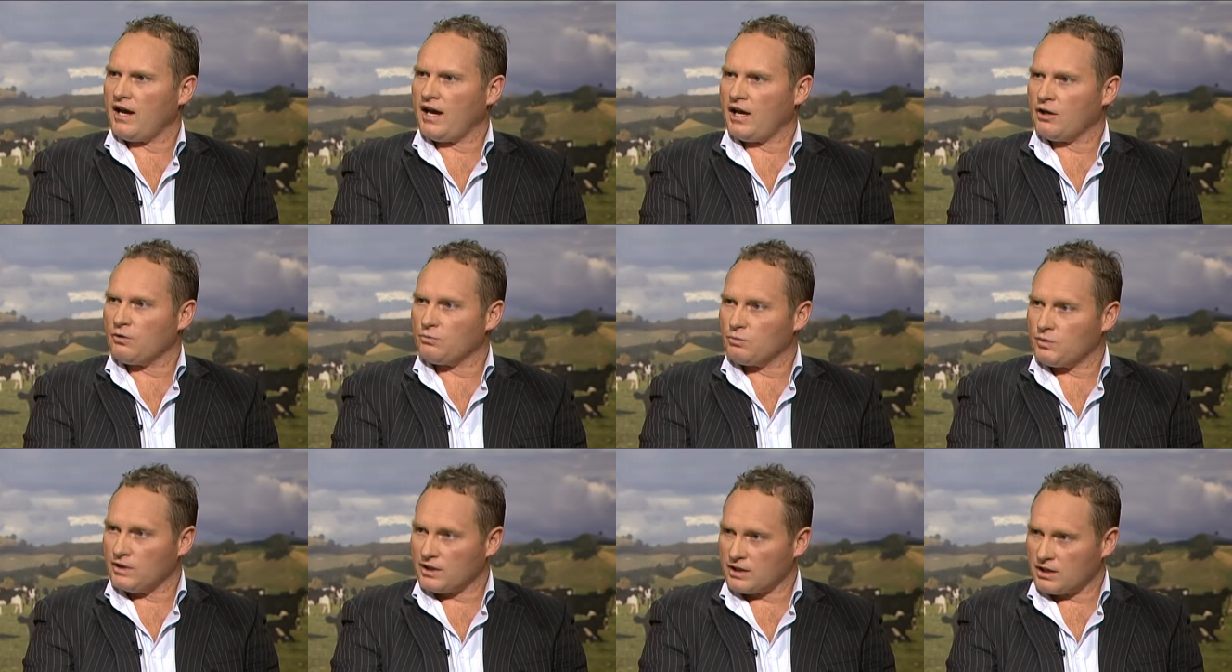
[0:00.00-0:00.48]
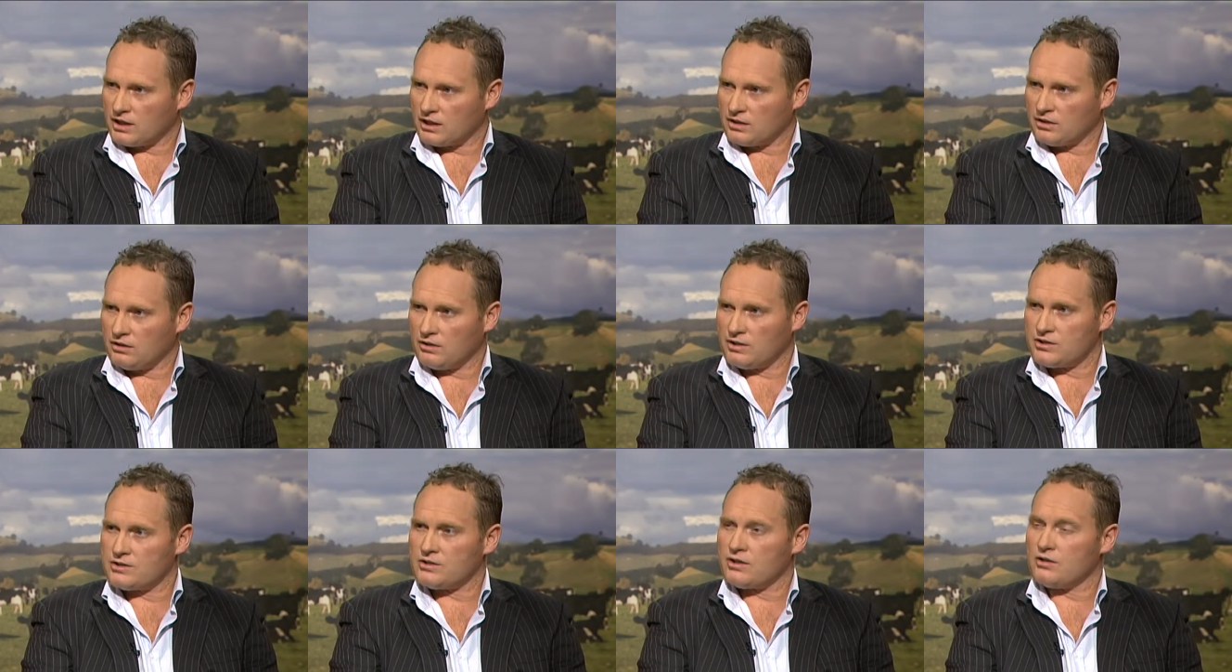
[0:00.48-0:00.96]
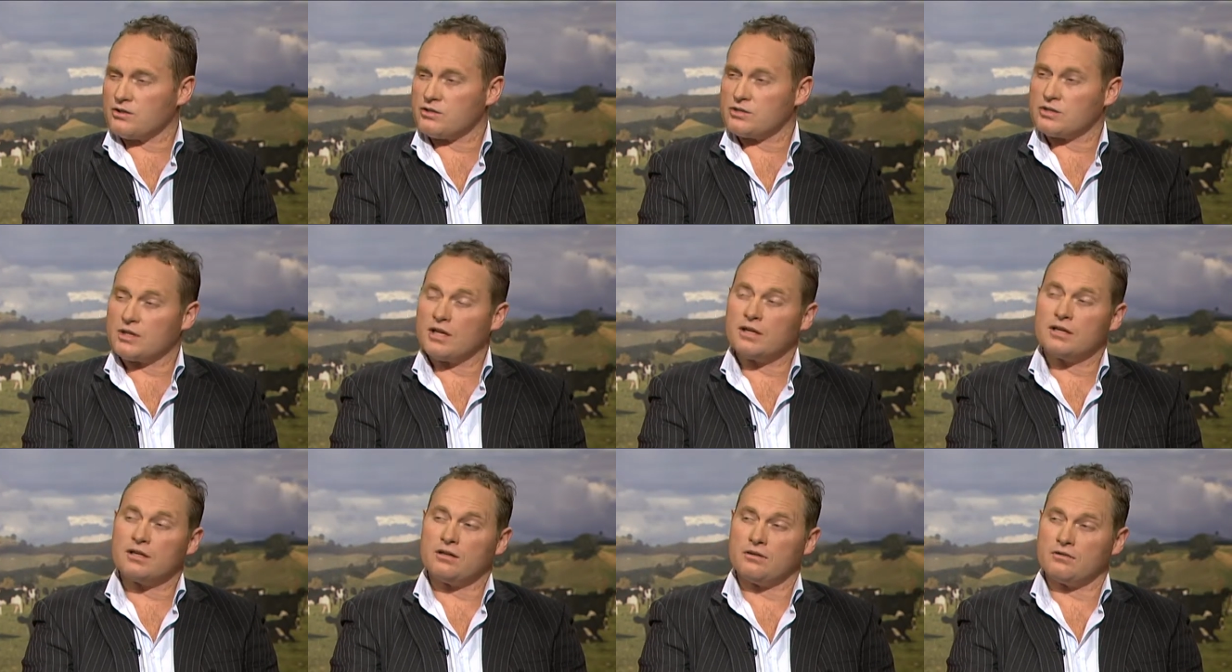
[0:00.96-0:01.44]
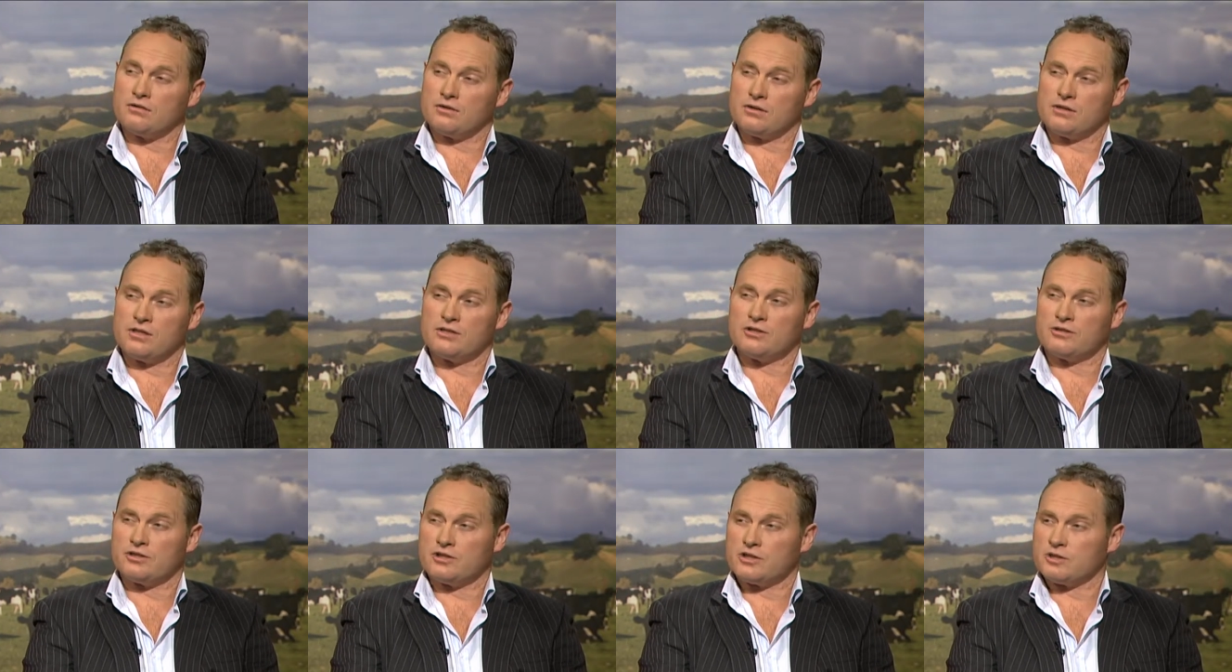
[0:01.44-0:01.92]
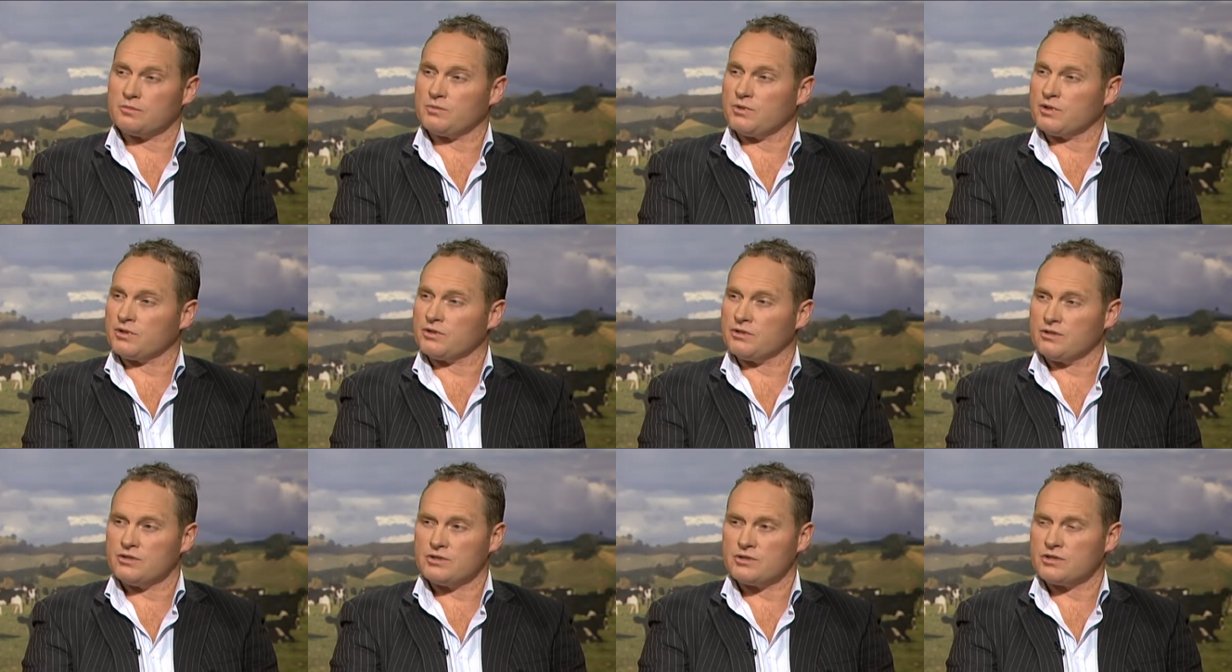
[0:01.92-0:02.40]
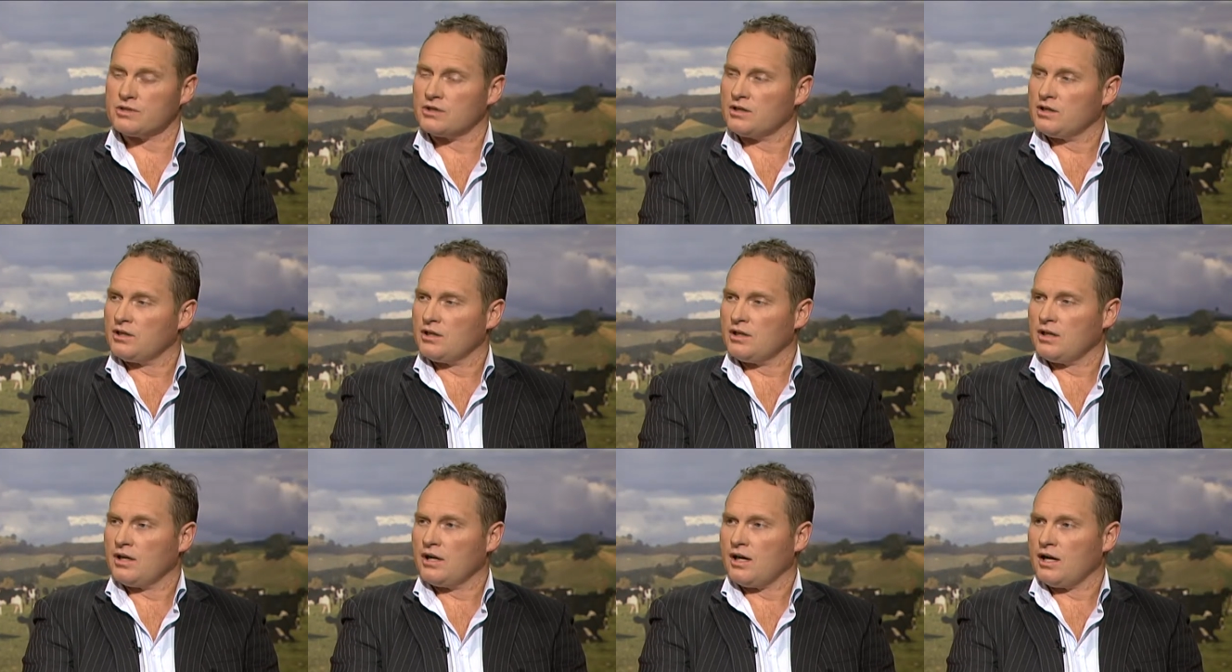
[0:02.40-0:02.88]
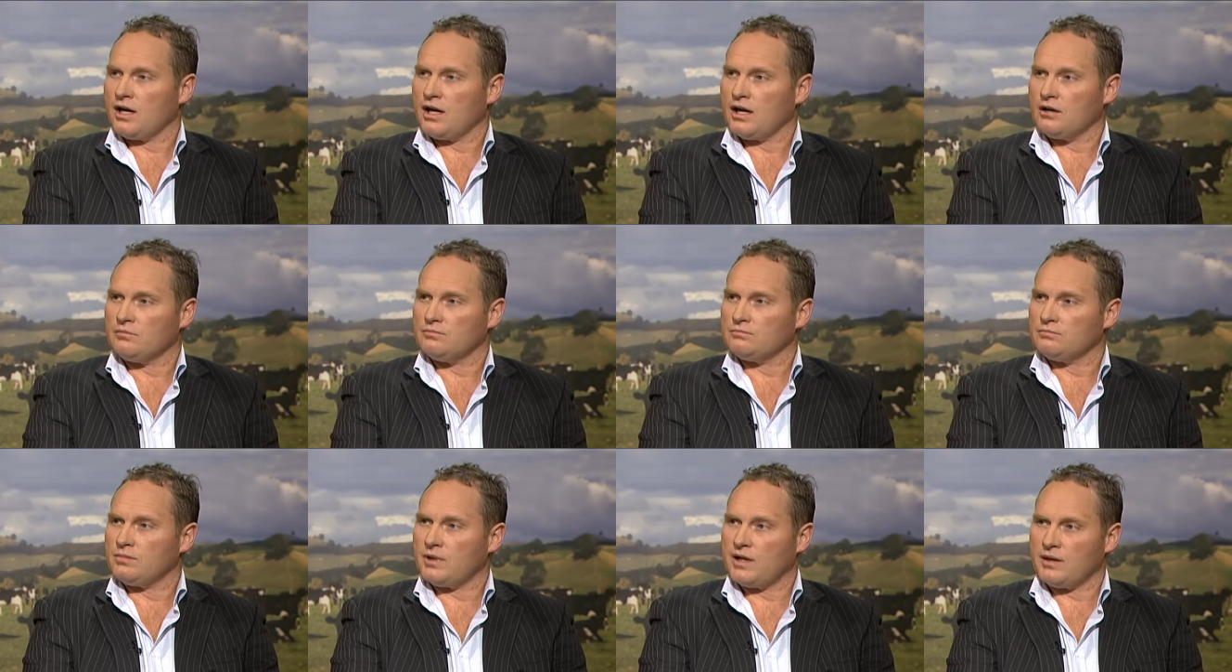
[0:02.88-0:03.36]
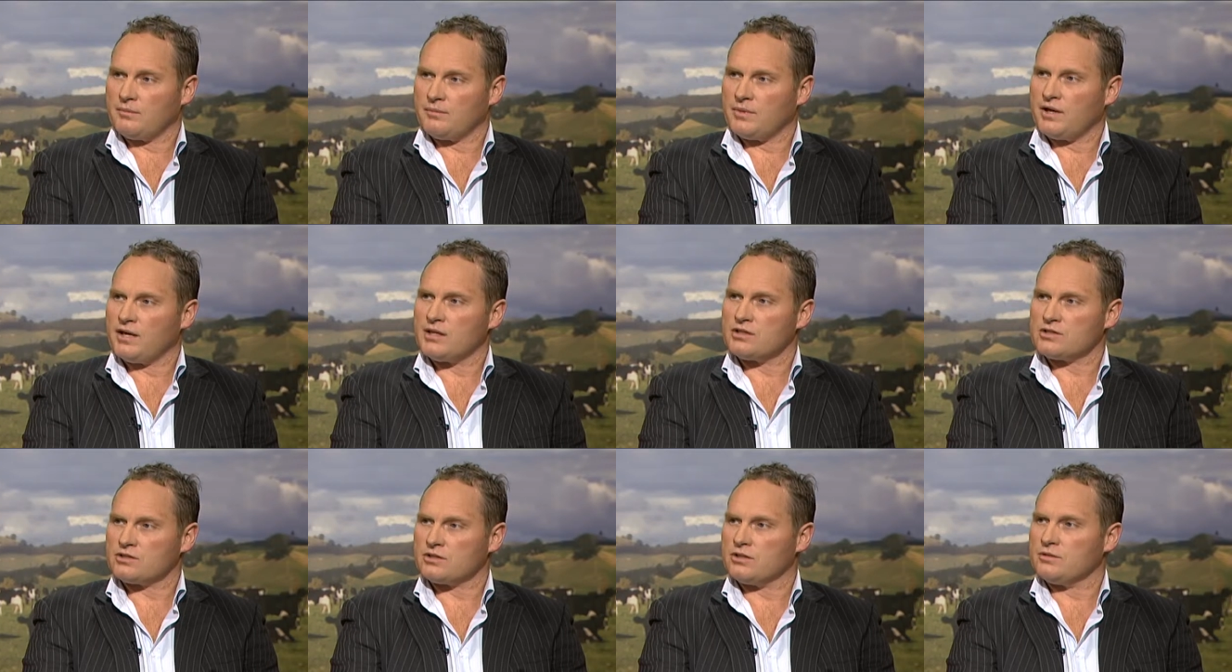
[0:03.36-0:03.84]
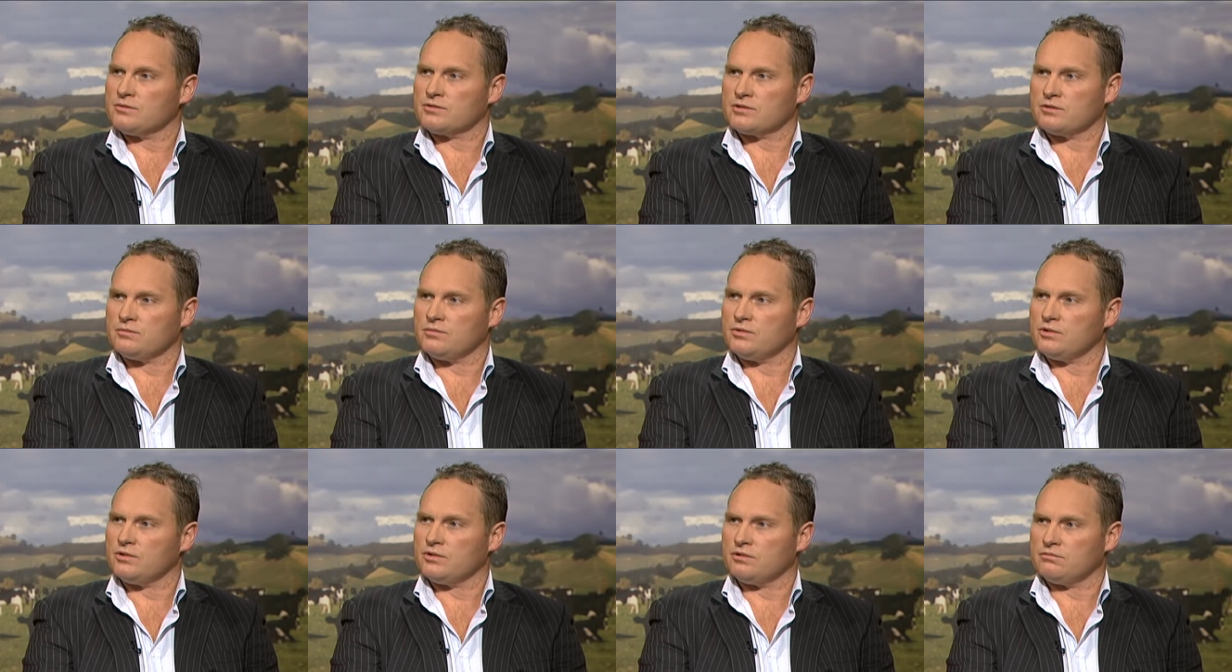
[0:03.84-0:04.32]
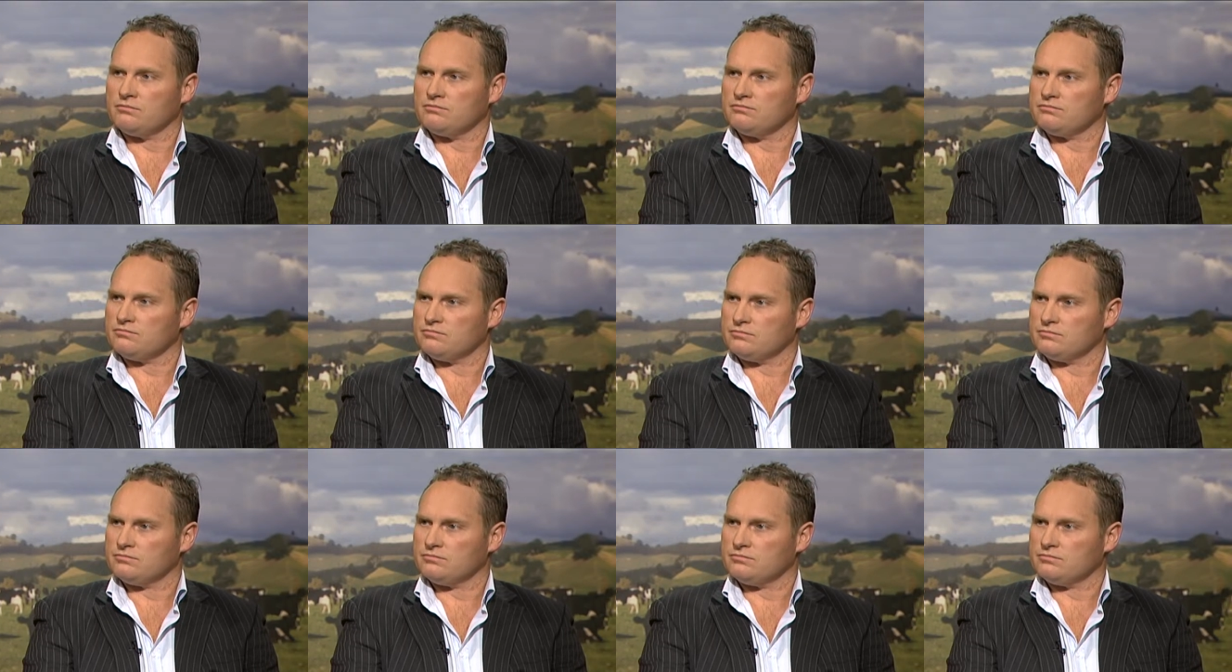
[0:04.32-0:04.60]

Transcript: and recognise those stakeholder interests because um, pastimes are important.